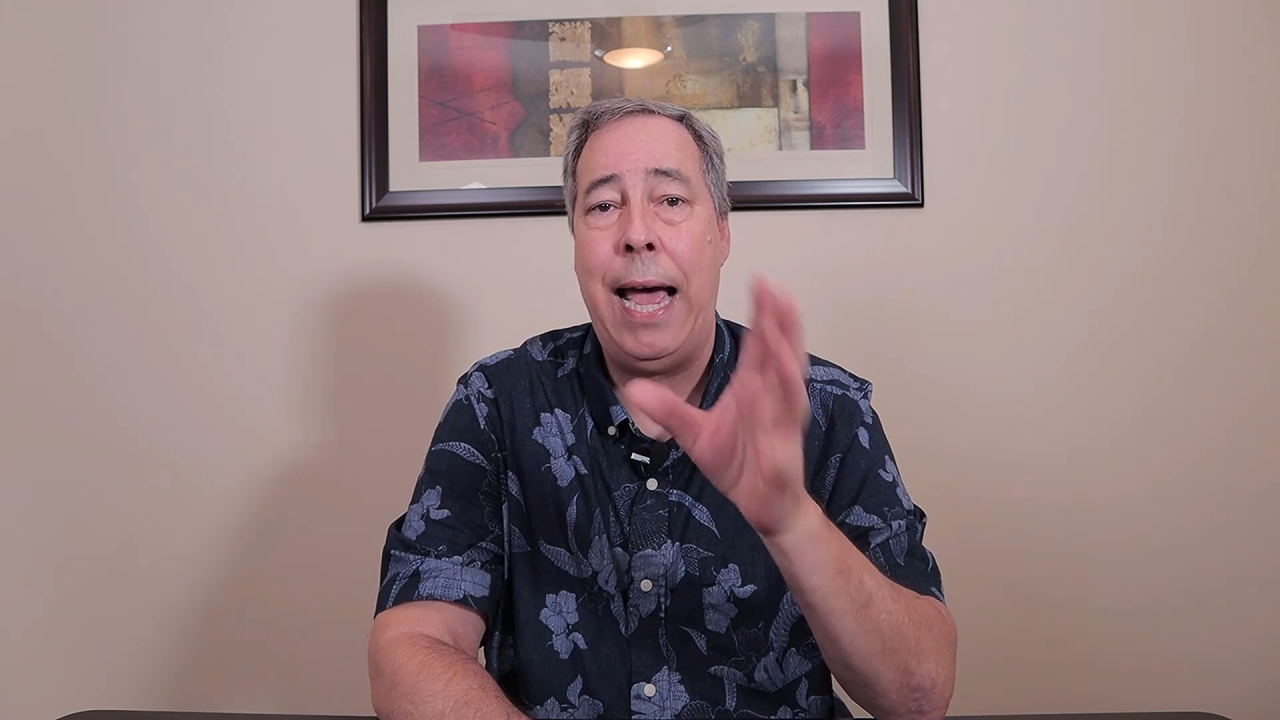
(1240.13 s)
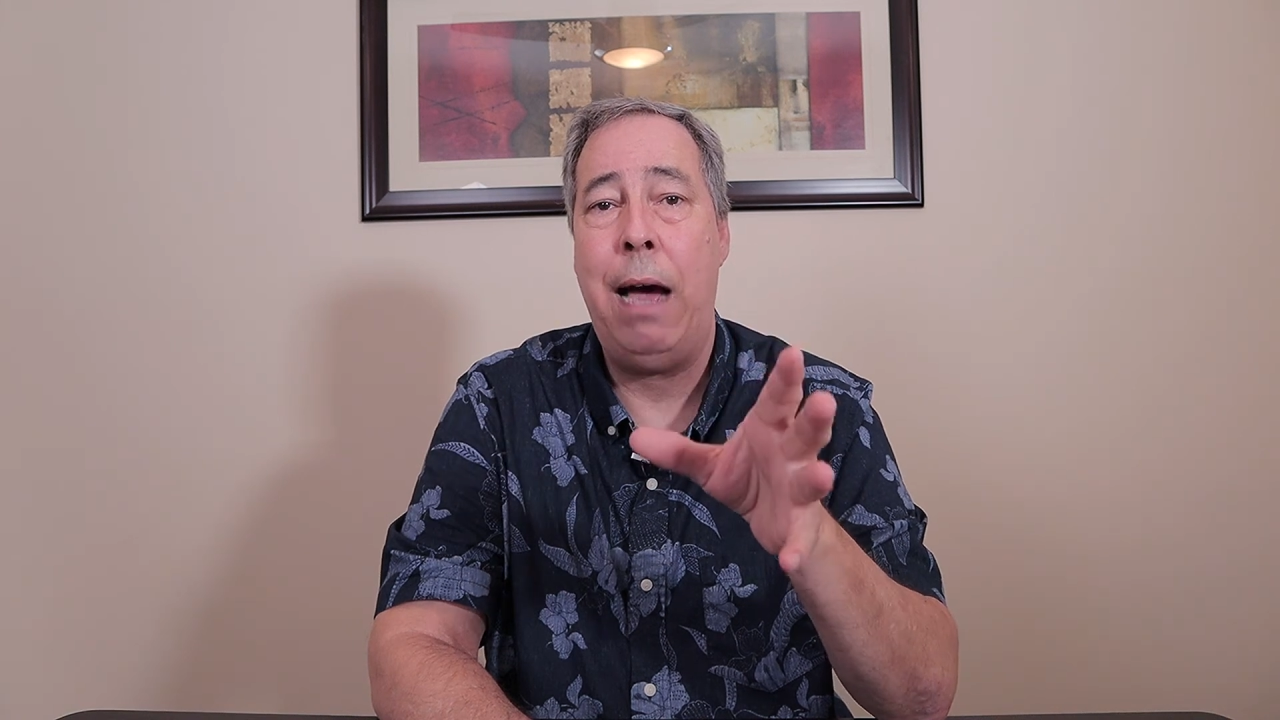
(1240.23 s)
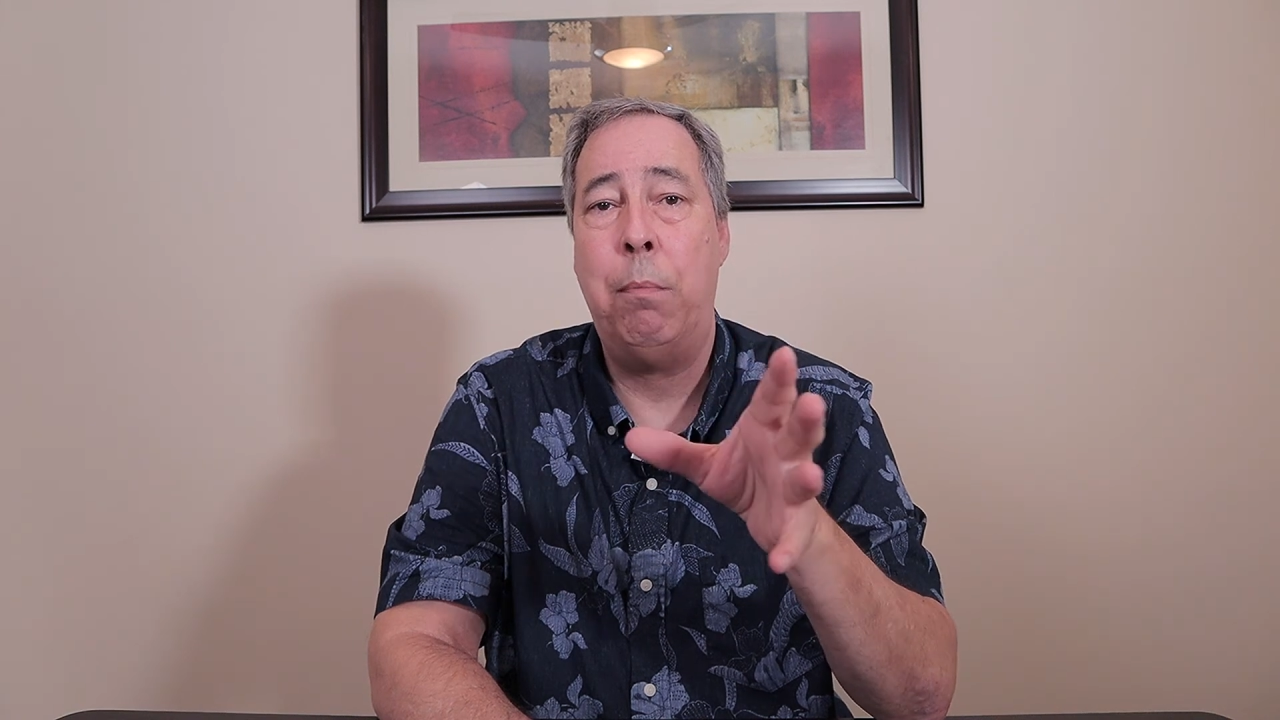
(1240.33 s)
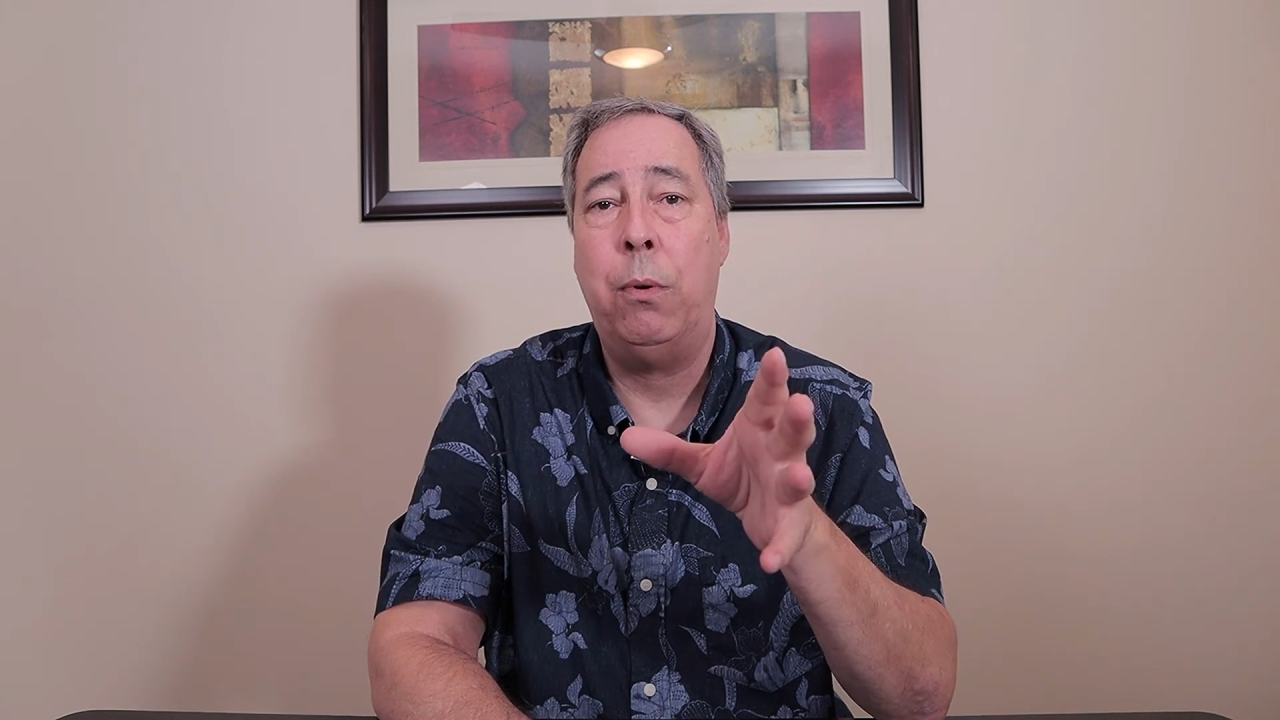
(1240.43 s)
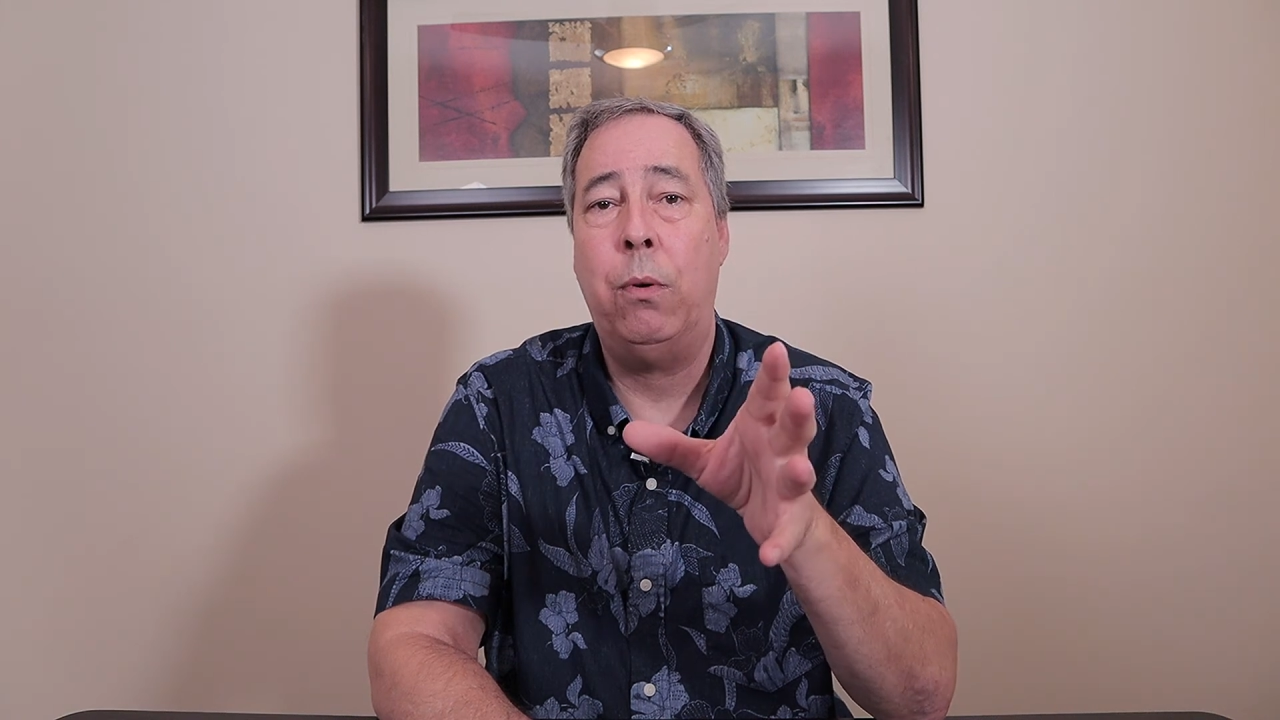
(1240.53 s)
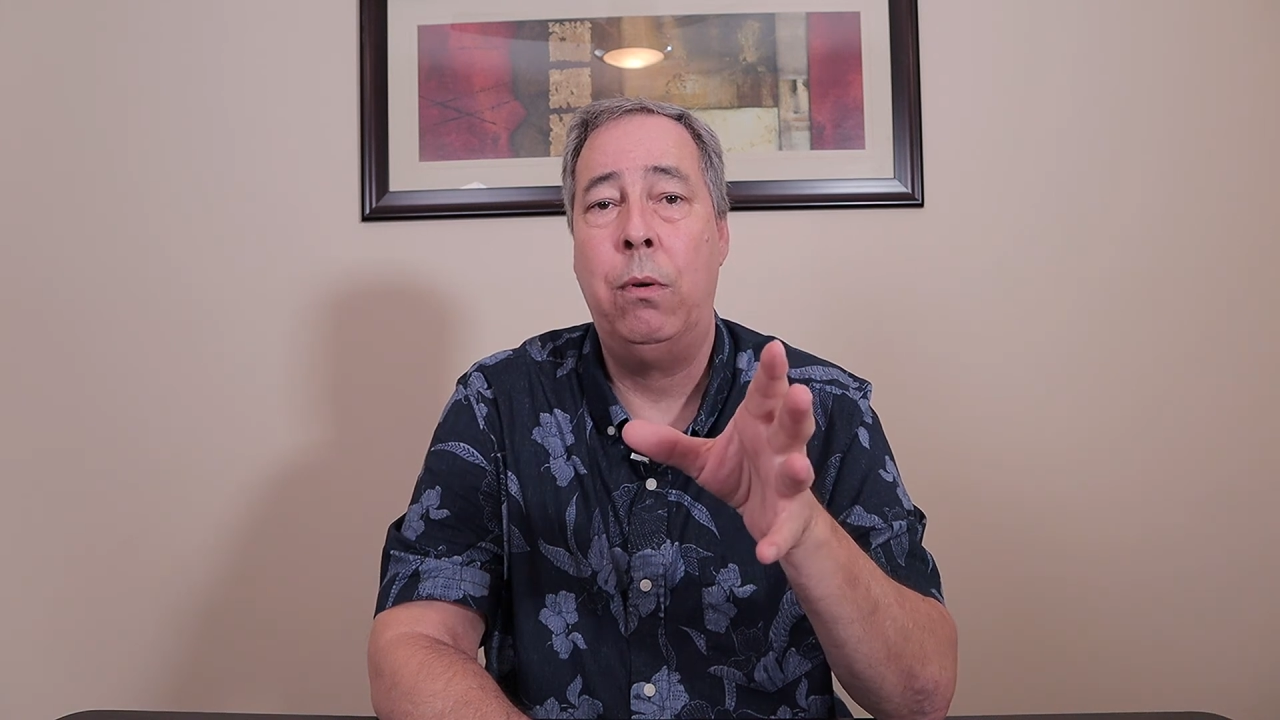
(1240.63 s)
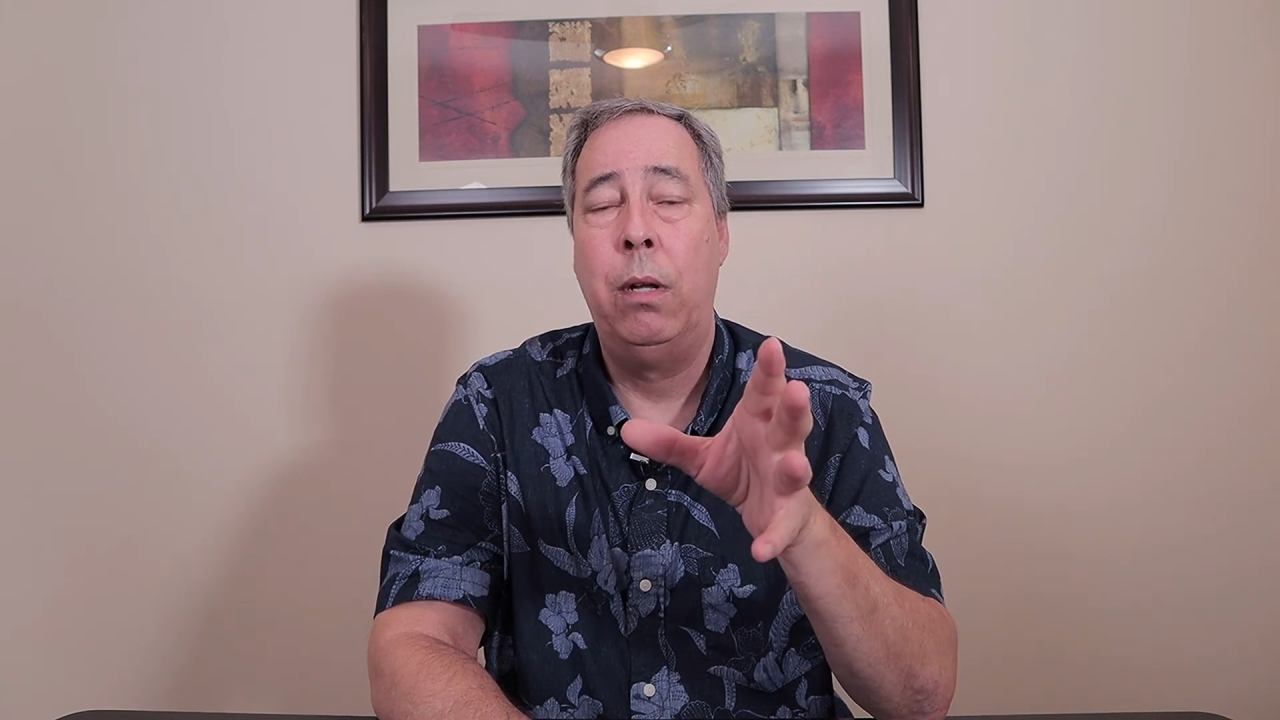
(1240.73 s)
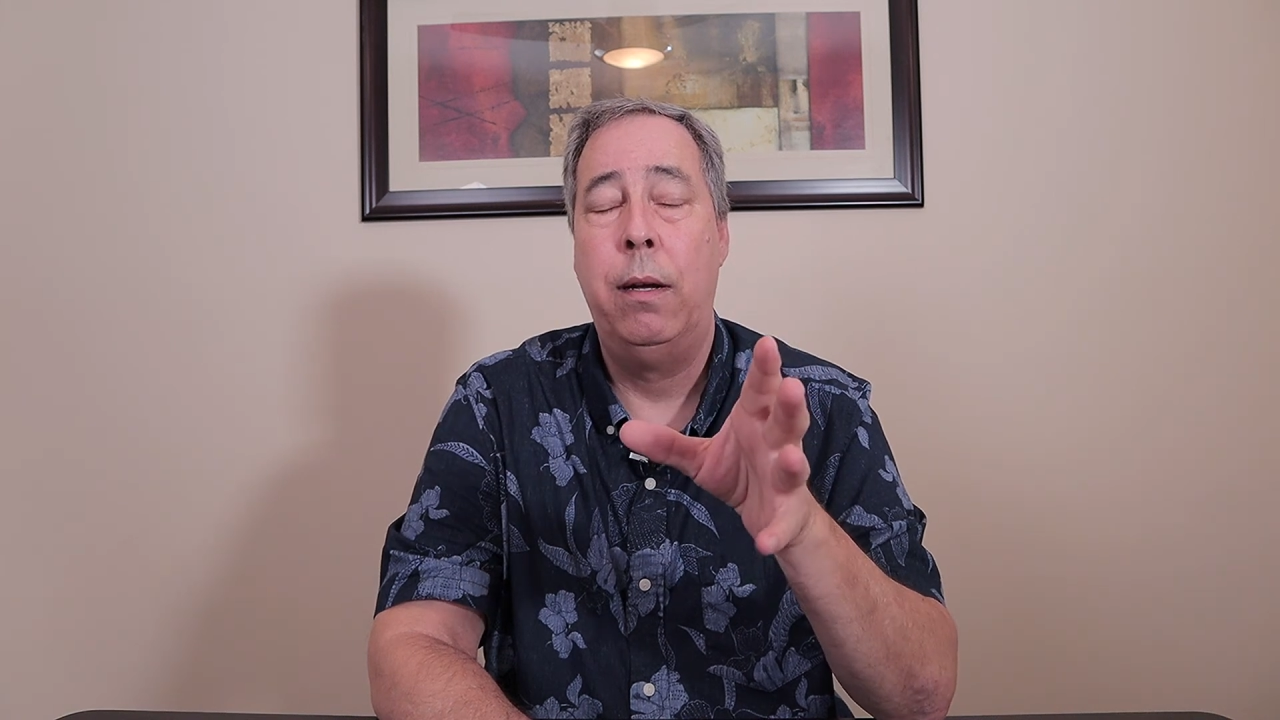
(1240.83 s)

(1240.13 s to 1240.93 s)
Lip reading: Apple,